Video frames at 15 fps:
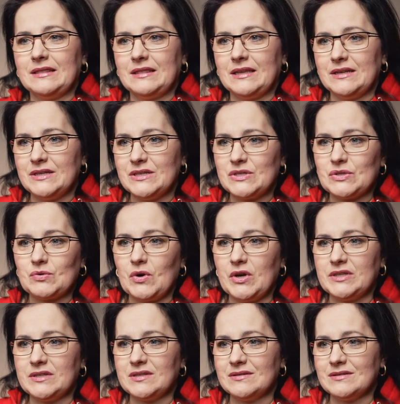they
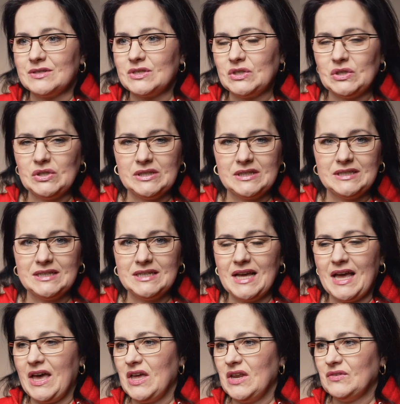destroyed the look
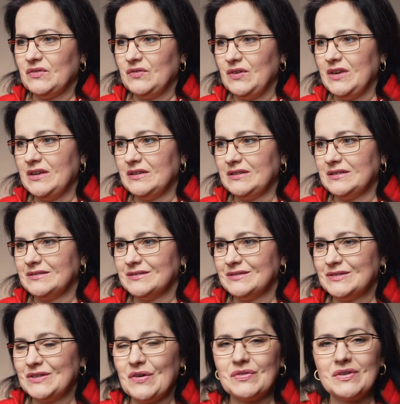and feel
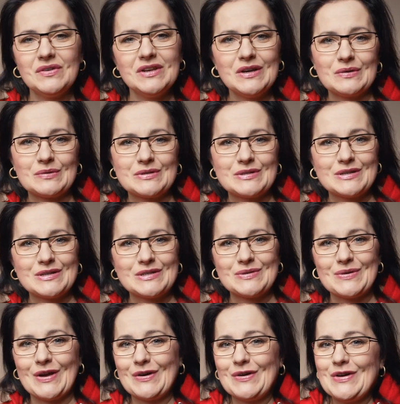of the videos,
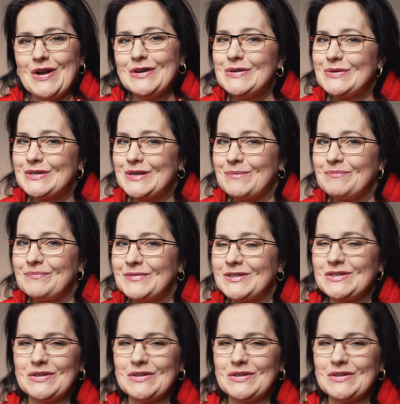so I could not use them.